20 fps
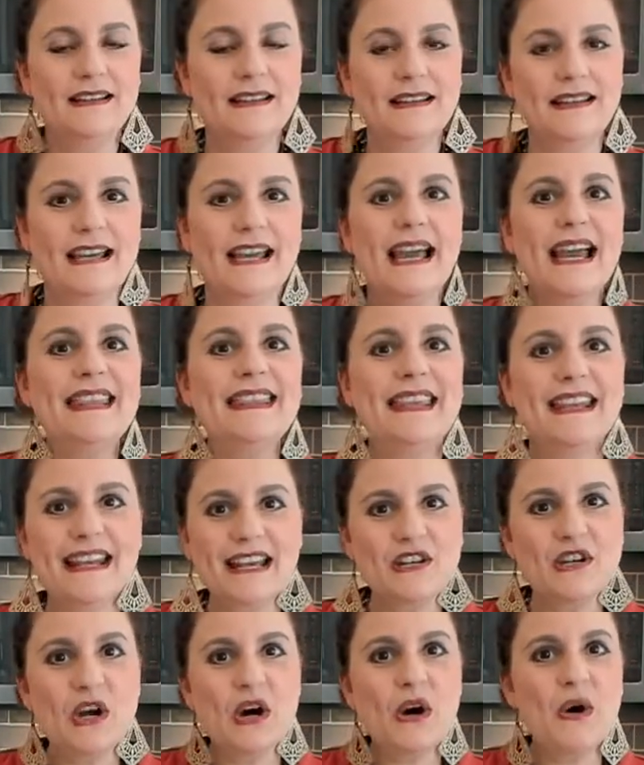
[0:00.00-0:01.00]
and then I
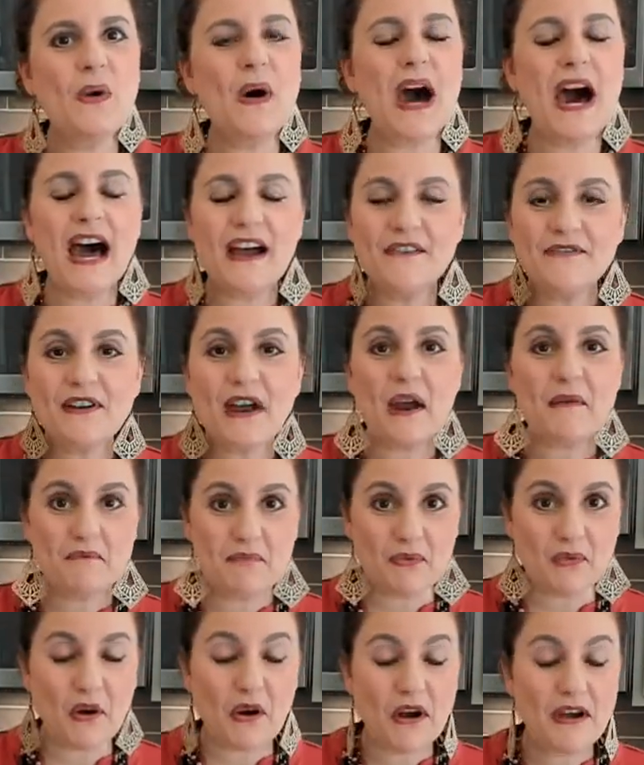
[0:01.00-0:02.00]
know I've got
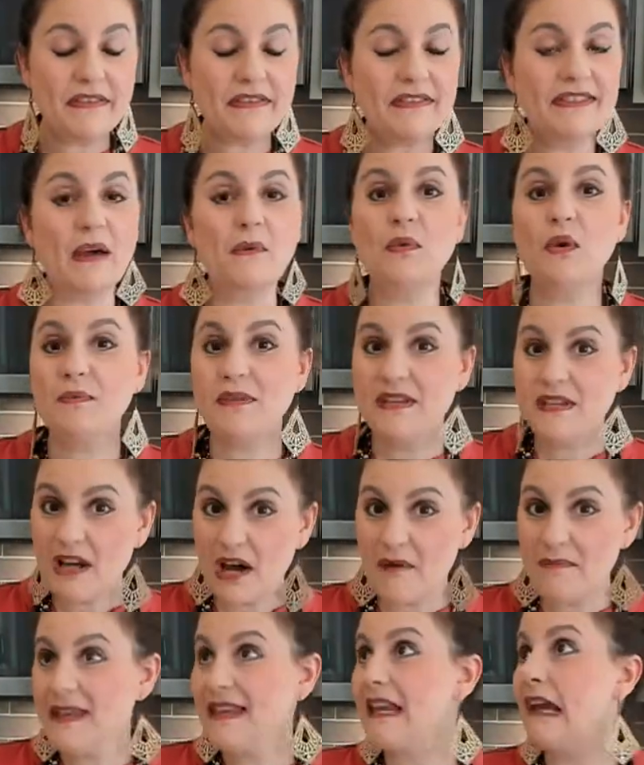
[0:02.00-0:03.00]
broth that will be
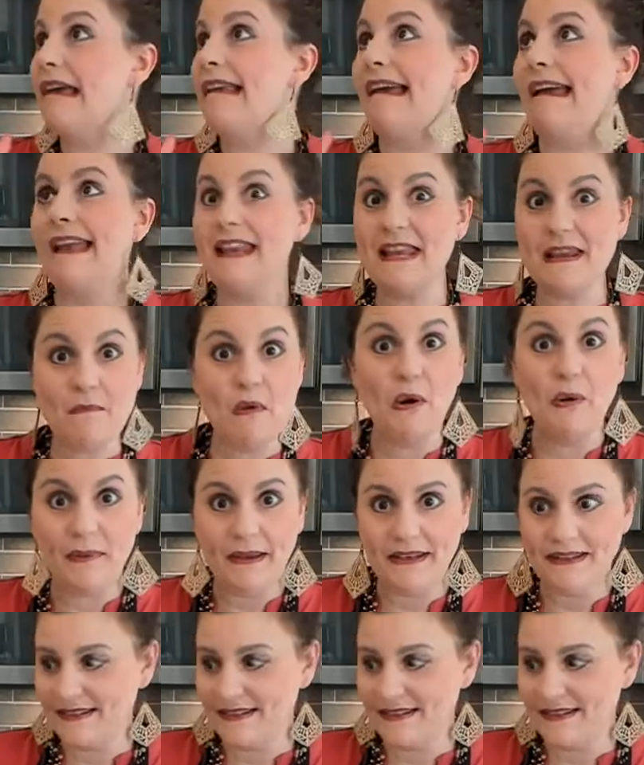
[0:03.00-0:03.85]
coming at any moment.